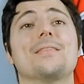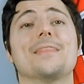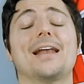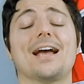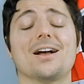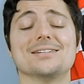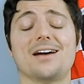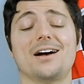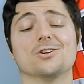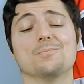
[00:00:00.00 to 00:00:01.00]
Then I got
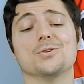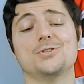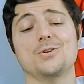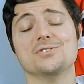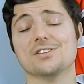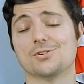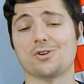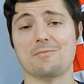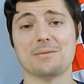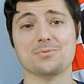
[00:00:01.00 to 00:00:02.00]
Tyler Bertuzzi, the
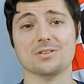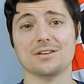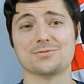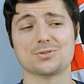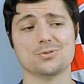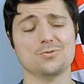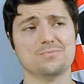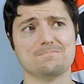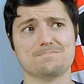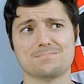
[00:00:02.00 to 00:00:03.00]
Toronto Maple Leafs,
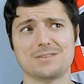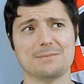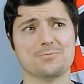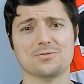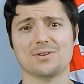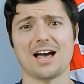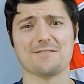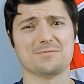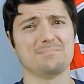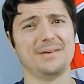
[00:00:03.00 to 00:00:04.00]
who people
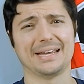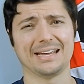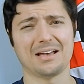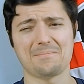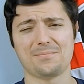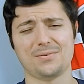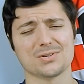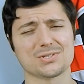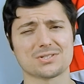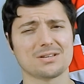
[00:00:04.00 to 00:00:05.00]
have been picking up for
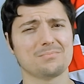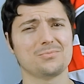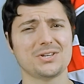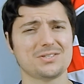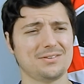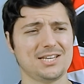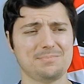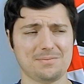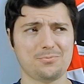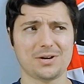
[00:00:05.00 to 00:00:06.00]
some reason. He's
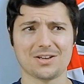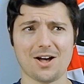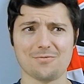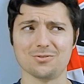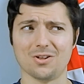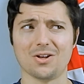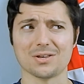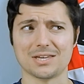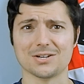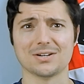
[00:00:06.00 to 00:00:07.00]
been pretty awful all
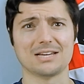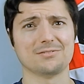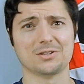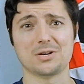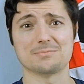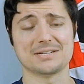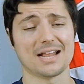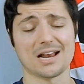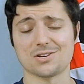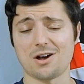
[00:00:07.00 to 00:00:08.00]
year, even though he's been
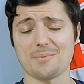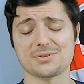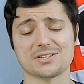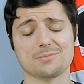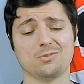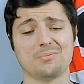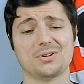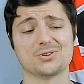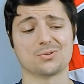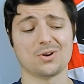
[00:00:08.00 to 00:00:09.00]
getting top 6 deployment
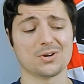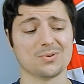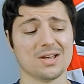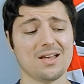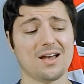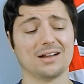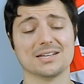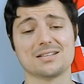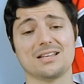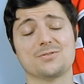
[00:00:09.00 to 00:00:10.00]
in Toronto.
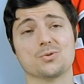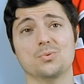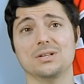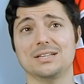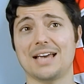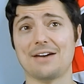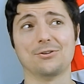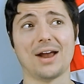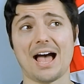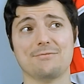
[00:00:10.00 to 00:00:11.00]
Unless the Leafs really
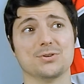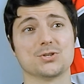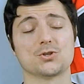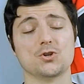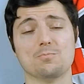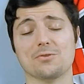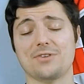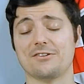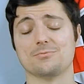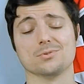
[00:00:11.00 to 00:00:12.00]
ever have a super
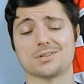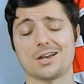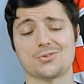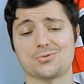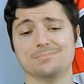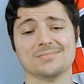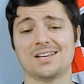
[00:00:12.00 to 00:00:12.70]
favorable schedule,